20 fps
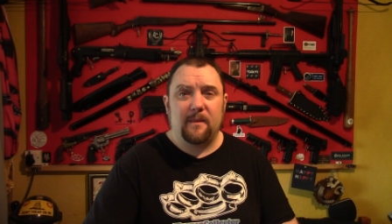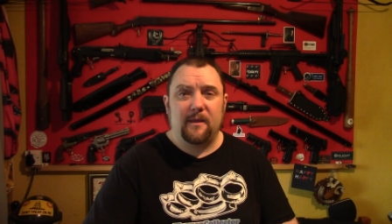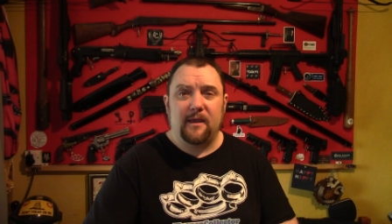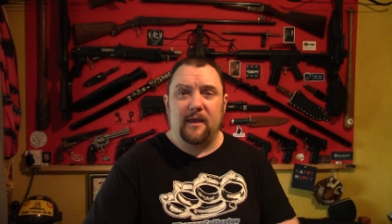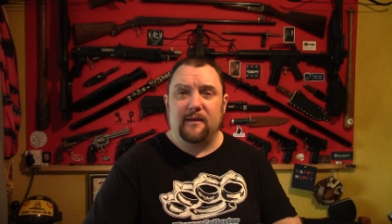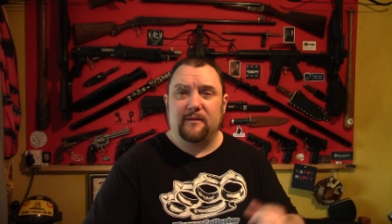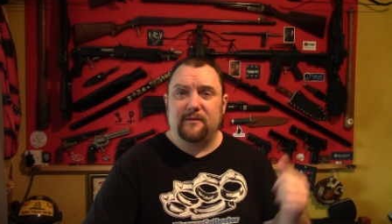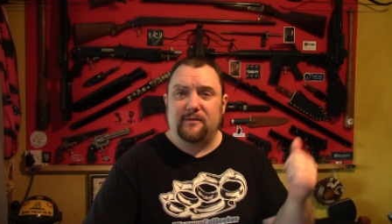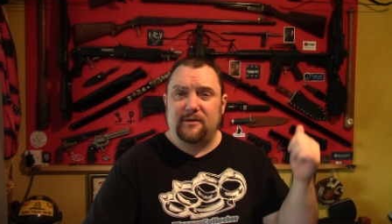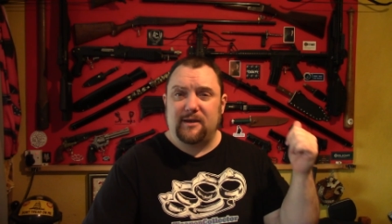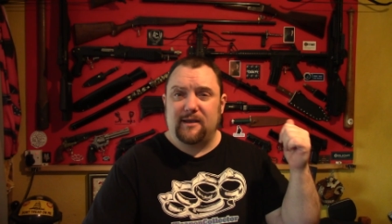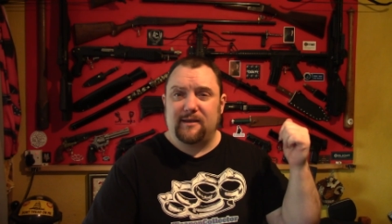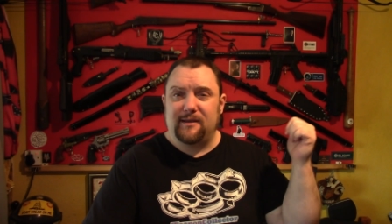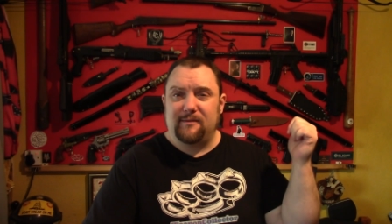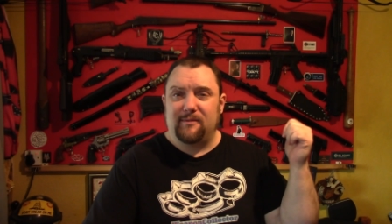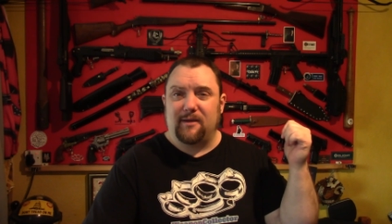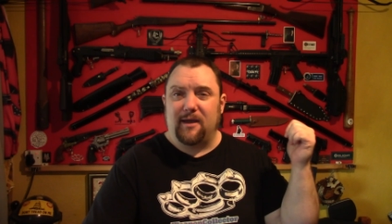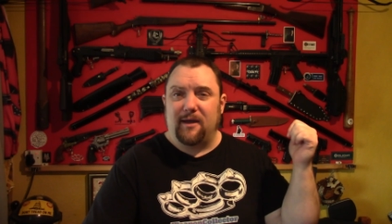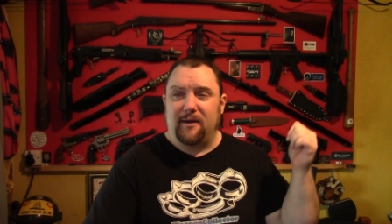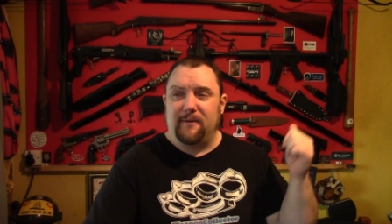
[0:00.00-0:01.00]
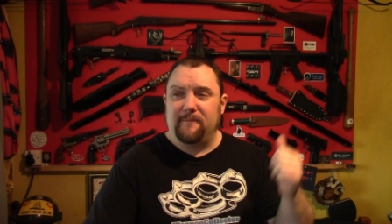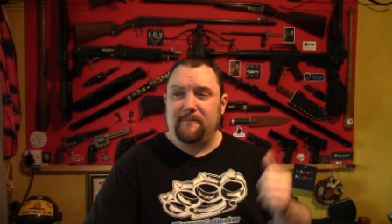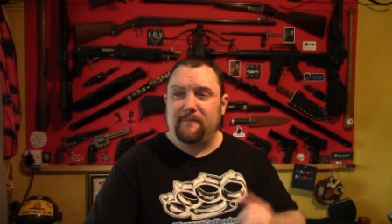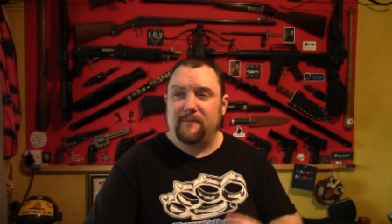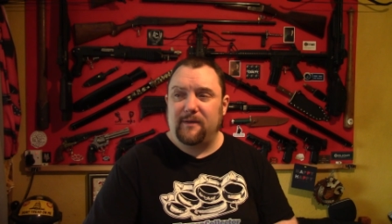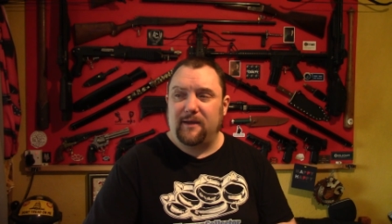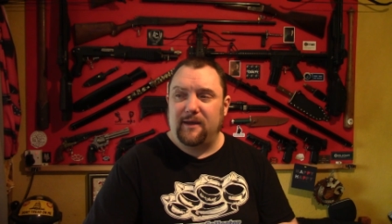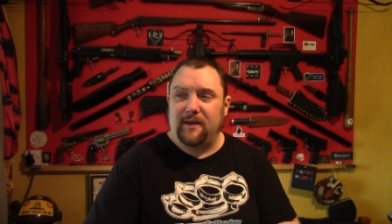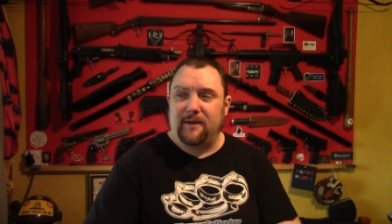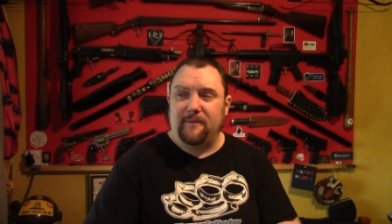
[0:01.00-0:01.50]
Yes, check him out.
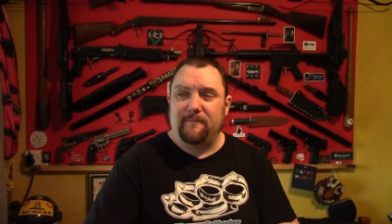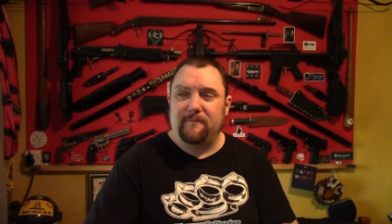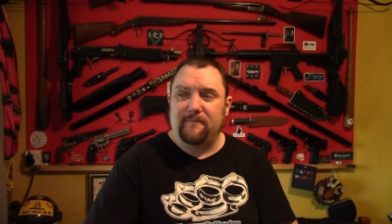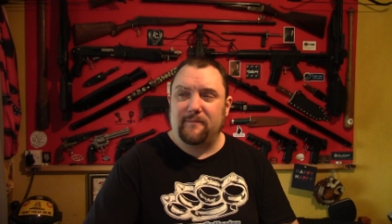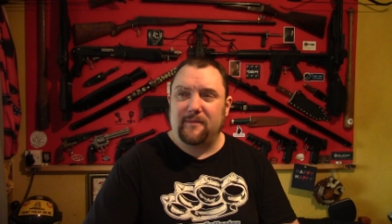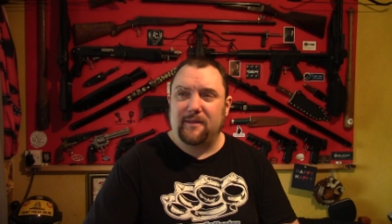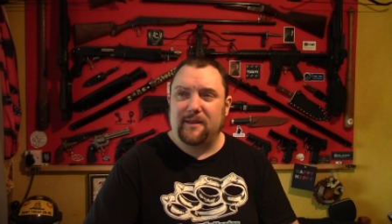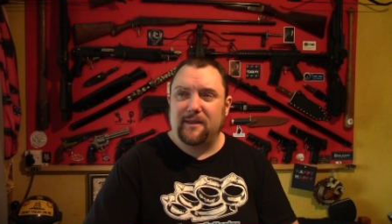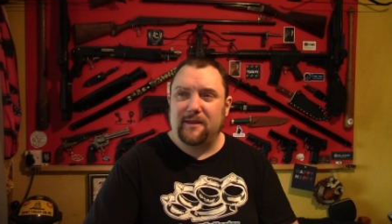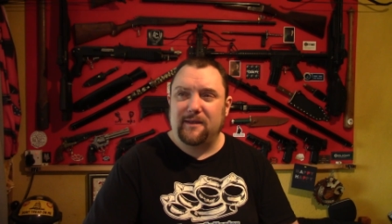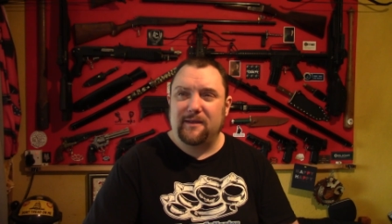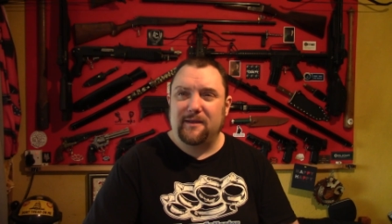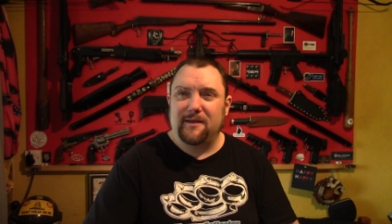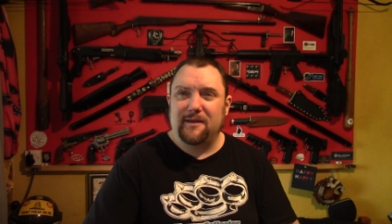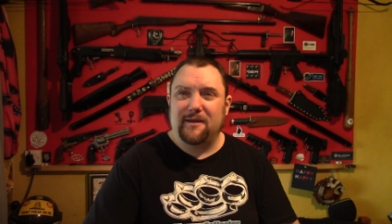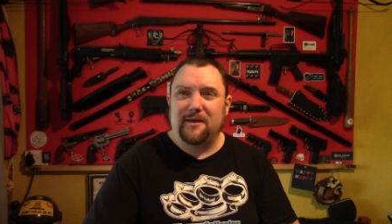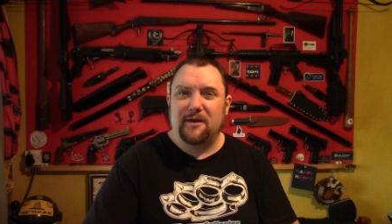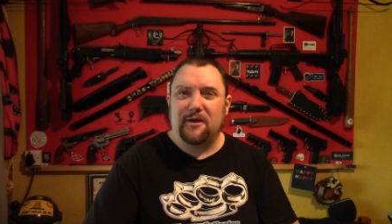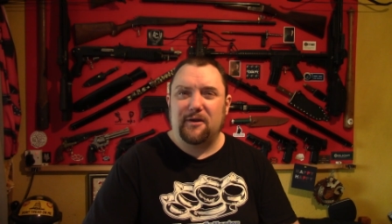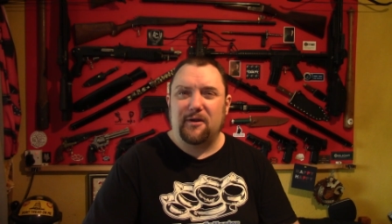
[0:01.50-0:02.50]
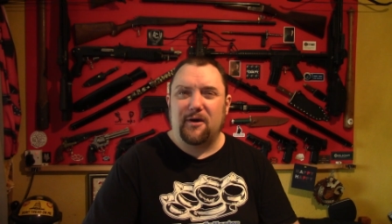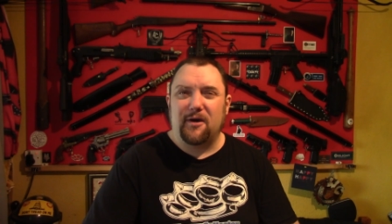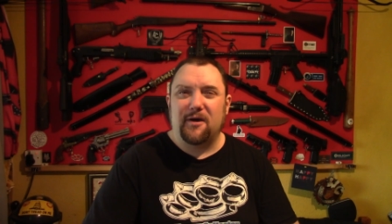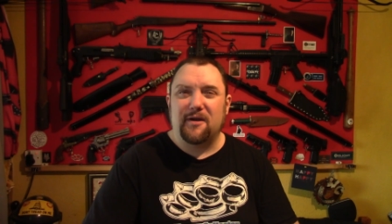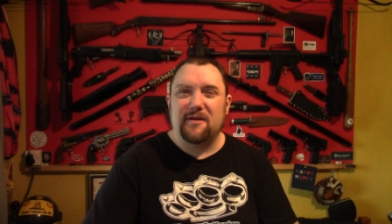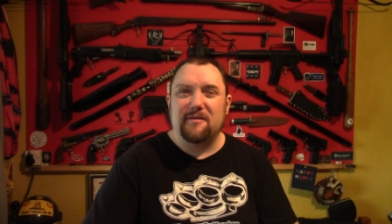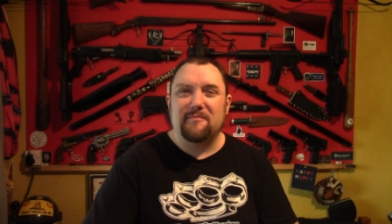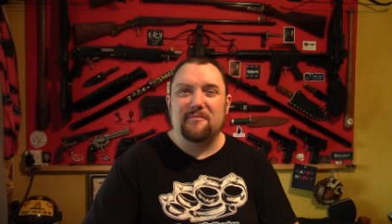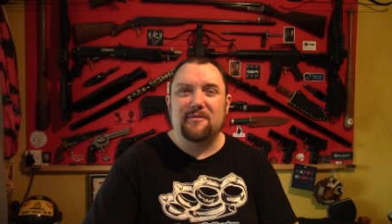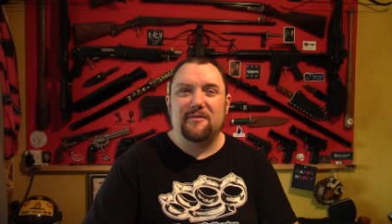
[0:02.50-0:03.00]
Um, and
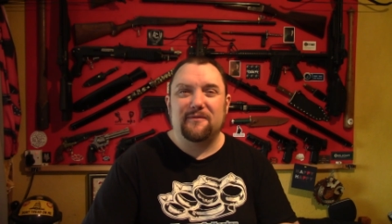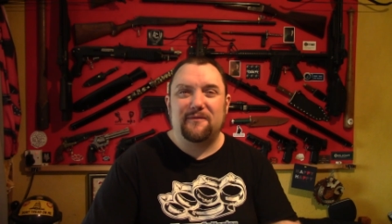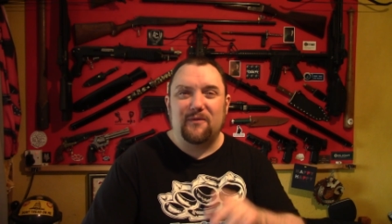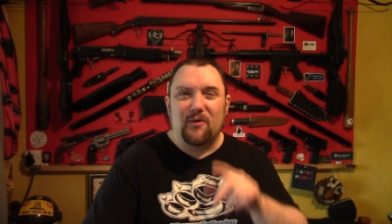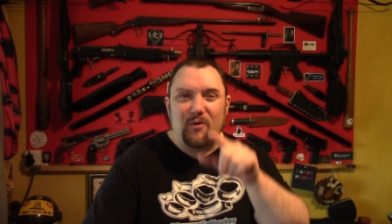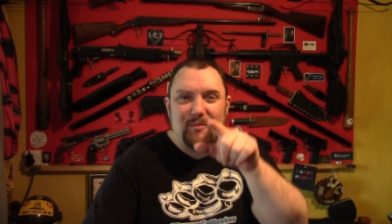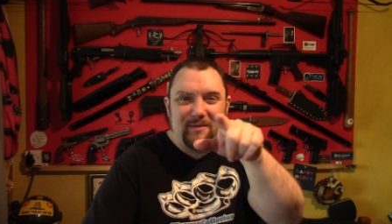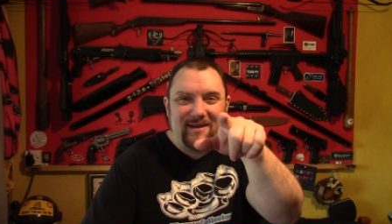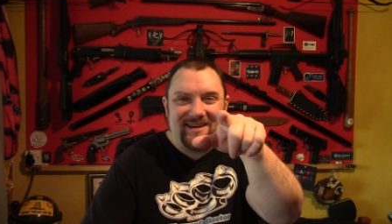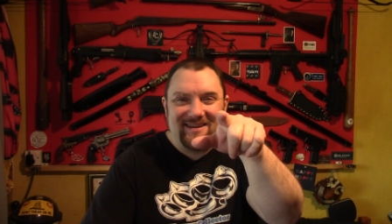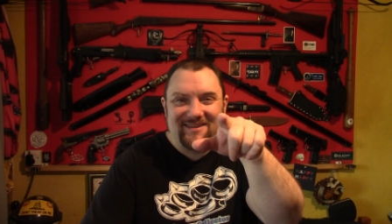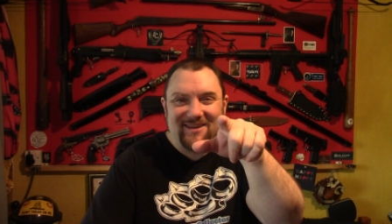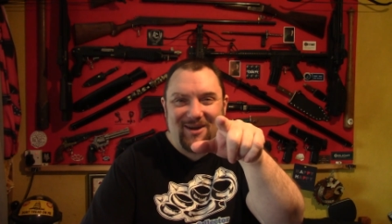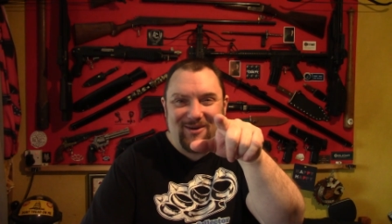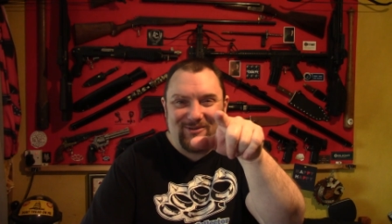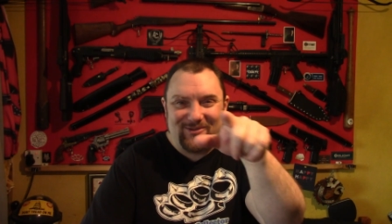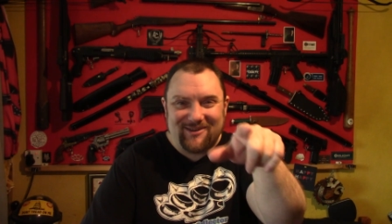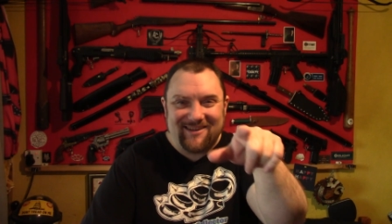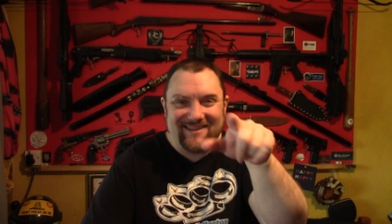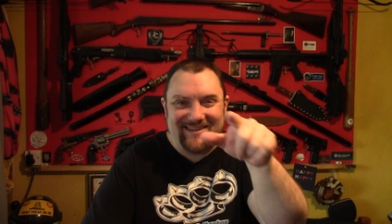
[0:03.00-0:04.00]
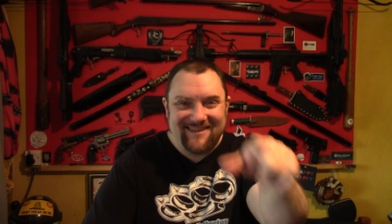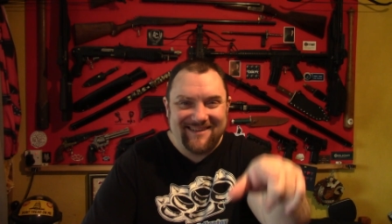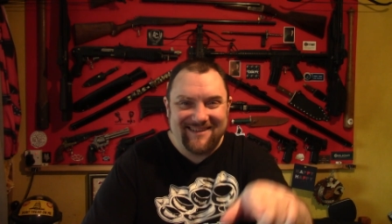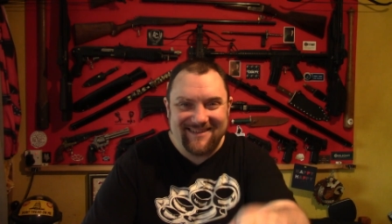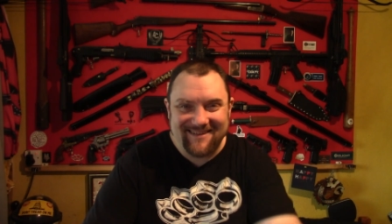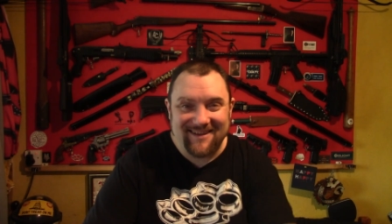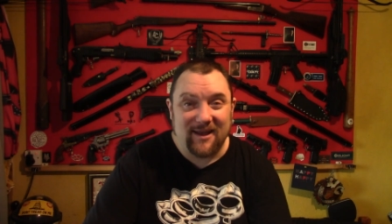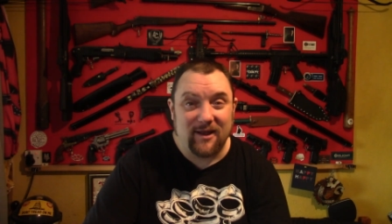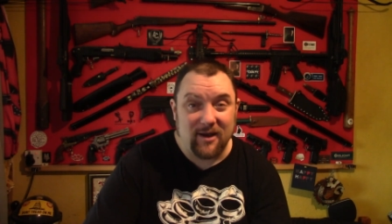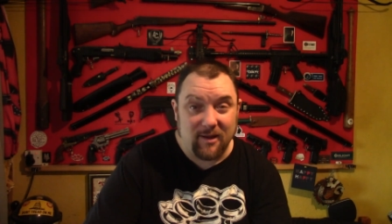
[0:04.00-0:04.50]
I'm four minutes older,
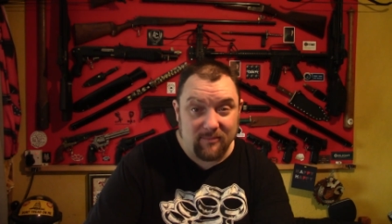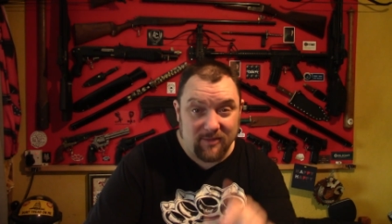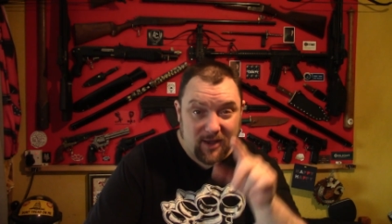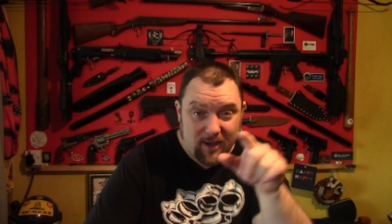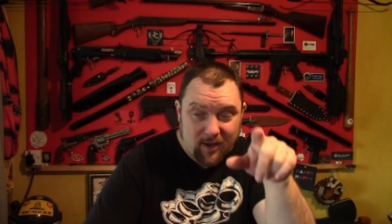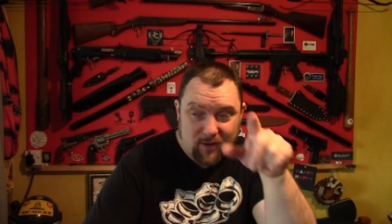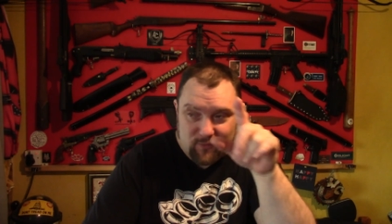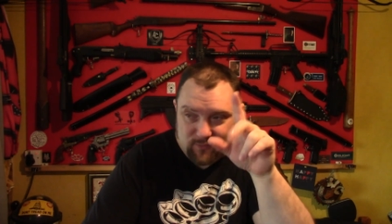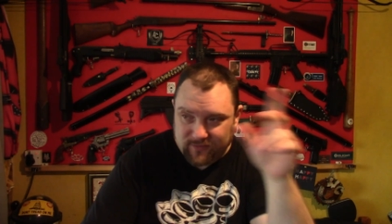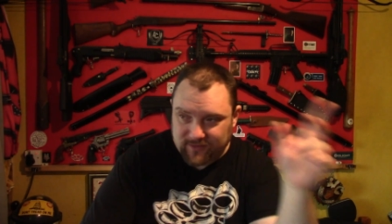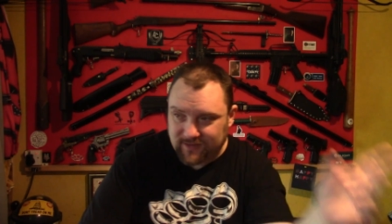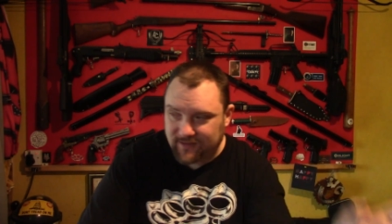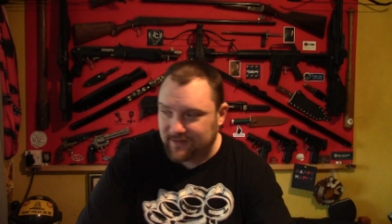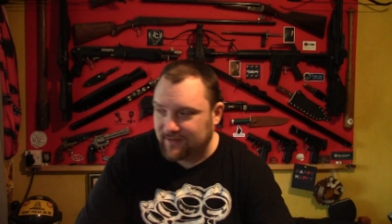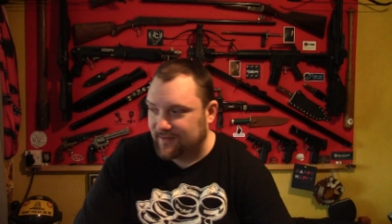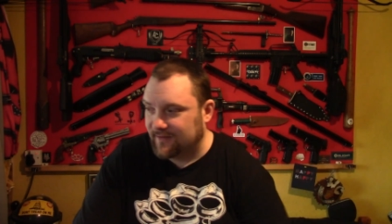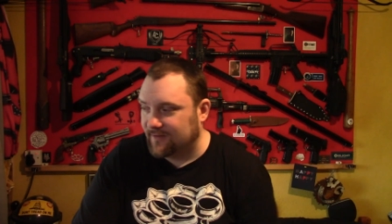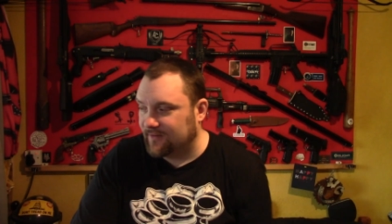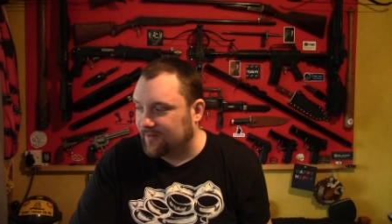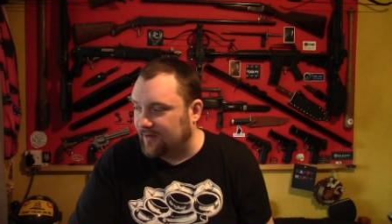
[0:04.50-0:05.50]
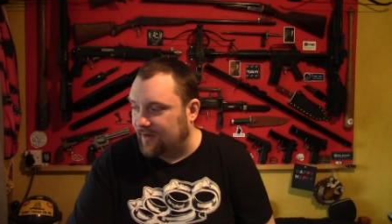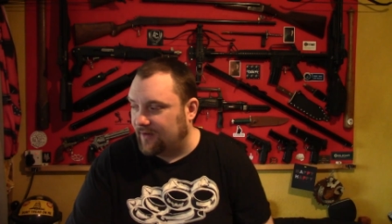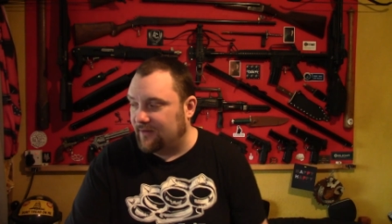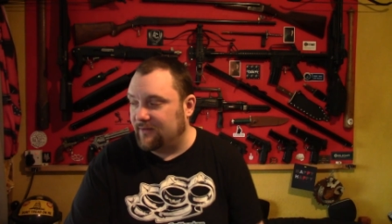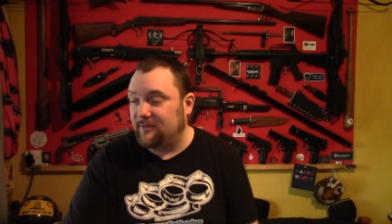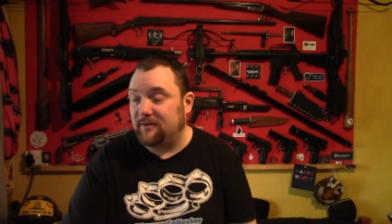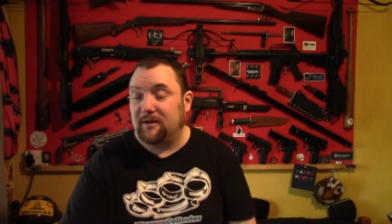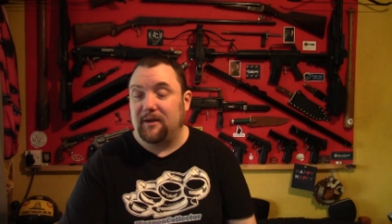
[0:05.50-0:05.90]
and I'm the oldest as well.